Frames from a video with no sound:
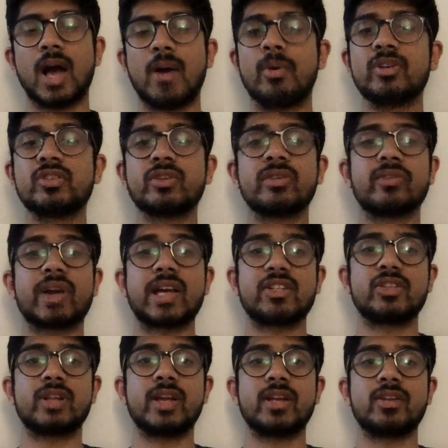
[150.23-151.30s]
I want to
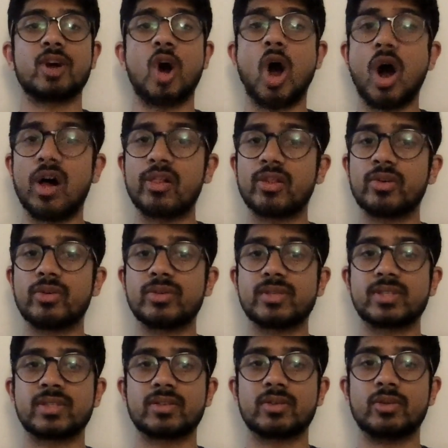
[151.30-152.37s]
congratulate all
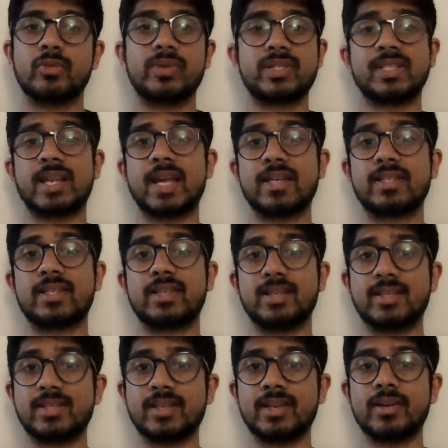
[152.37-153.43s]
those who were selected
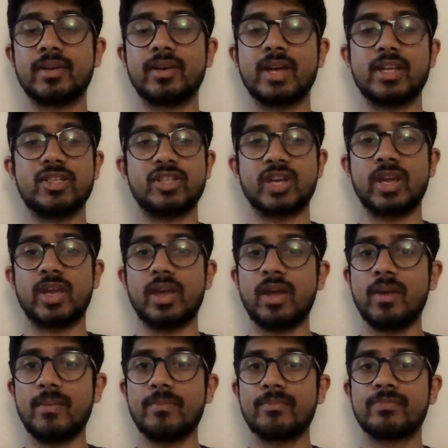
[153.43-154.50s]
this year in
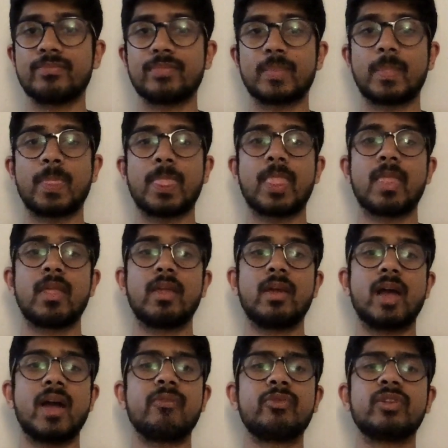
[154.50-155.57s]
JEE.
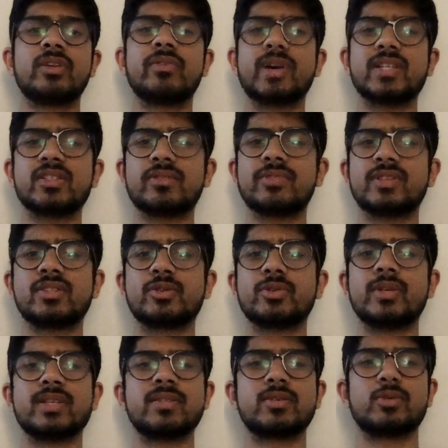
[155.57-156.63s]
And for the rest of the
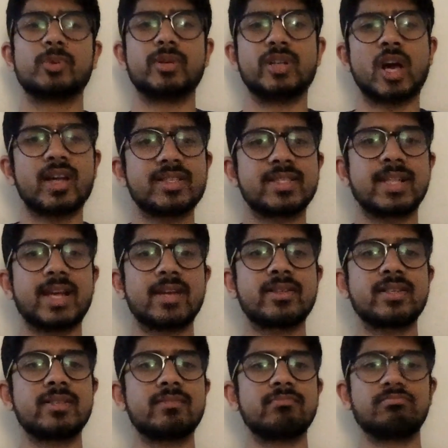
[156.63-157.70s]
students who were not
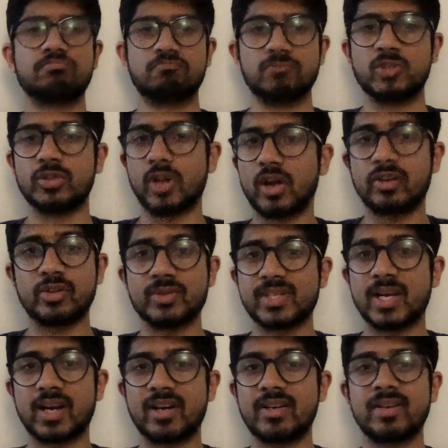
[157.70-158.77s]
selected, do not lose
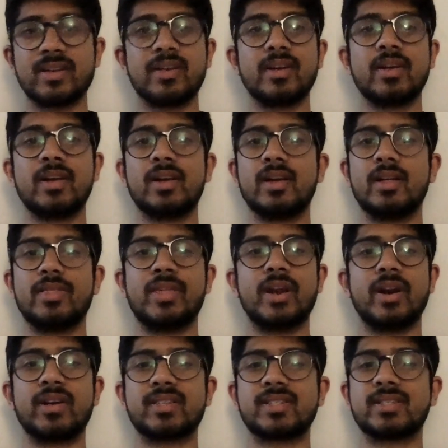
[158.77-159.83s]
heart.
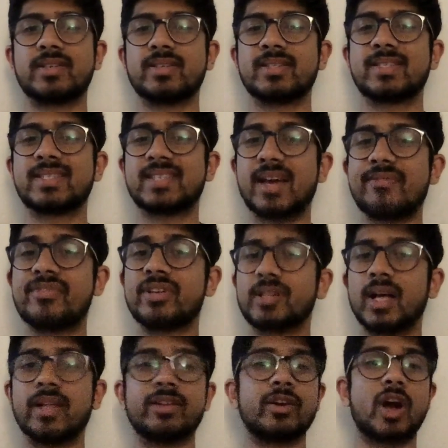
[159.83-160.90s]
There are still
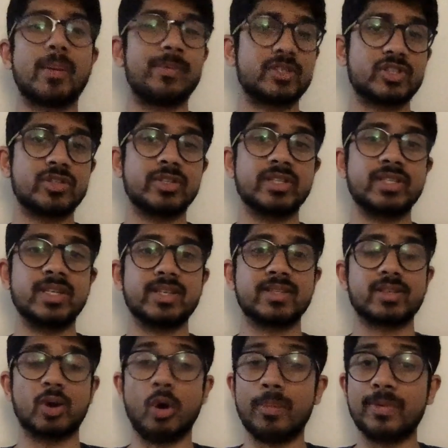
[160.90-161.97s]
several other
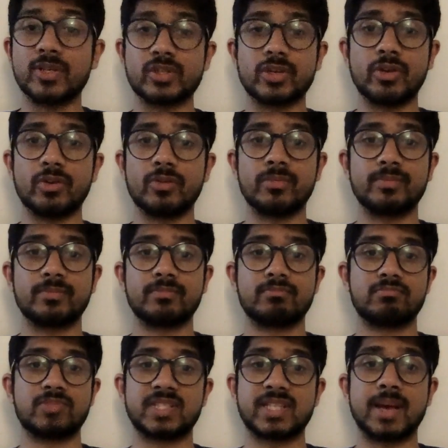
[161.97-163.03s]
opportunities open to you,
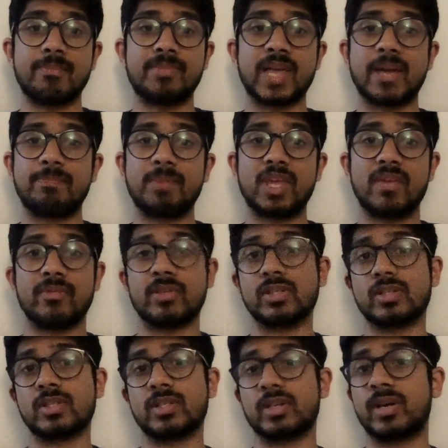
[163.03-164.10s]
some that may
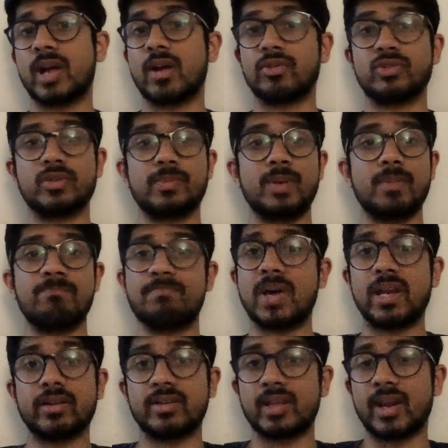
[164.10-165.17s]
even turn out to be
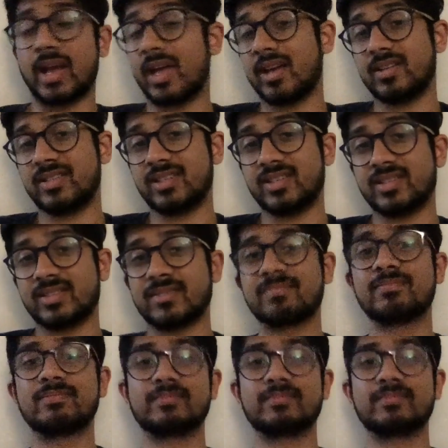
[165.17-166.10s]
better than IITs.